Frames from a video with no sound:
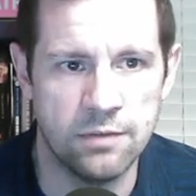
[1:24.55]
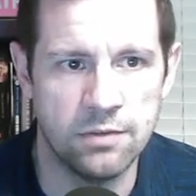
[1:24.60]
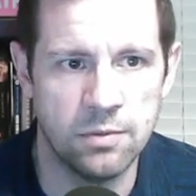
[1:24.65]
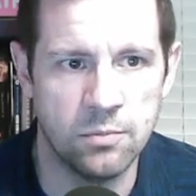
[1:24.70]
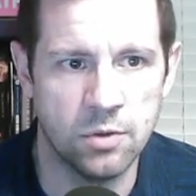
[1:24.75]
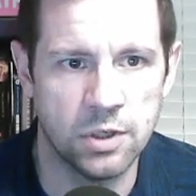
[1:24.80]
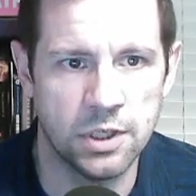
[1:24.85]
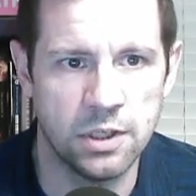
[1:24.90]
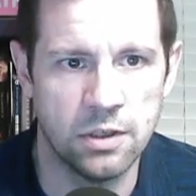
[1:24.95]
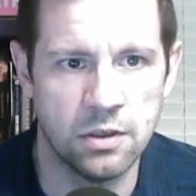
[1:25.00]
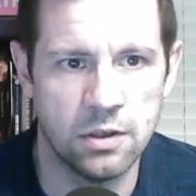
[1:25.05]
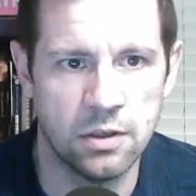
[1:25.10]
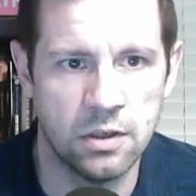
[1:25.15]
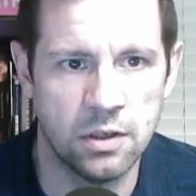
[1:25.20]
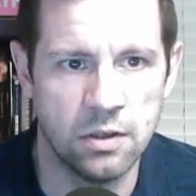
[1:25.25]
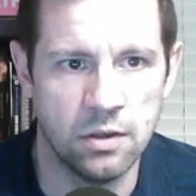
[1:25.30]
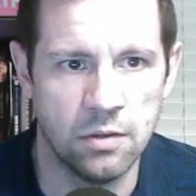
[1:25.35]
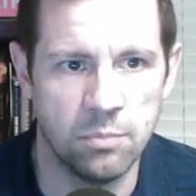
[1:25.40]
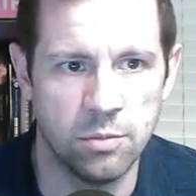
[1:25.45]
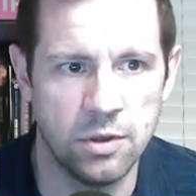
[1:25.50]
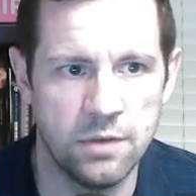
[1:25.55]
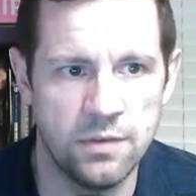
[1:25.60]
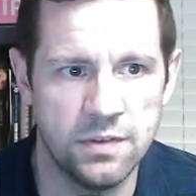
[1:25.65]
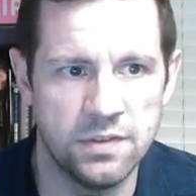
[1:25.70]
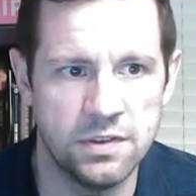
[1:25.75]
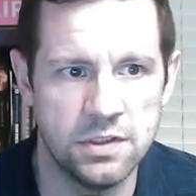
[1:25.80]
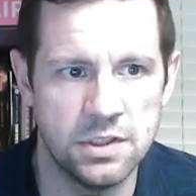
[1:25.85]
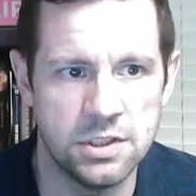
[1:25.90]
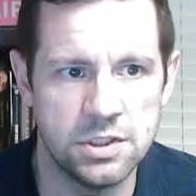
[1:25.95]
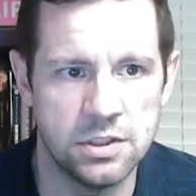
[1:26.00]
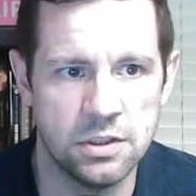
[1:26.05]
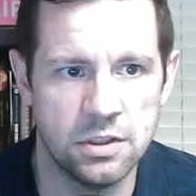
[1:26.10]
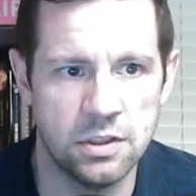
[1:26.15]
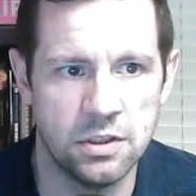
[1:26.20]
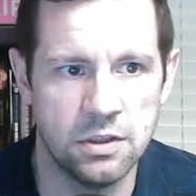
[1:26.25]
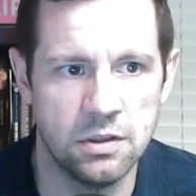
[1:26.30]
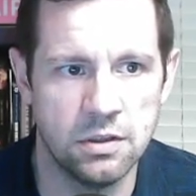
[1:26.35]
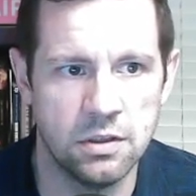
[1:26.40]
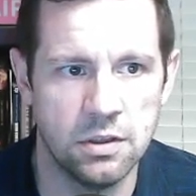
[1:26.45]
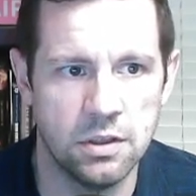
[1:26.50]
I'm working on, the previous
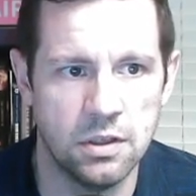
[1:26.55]
edition.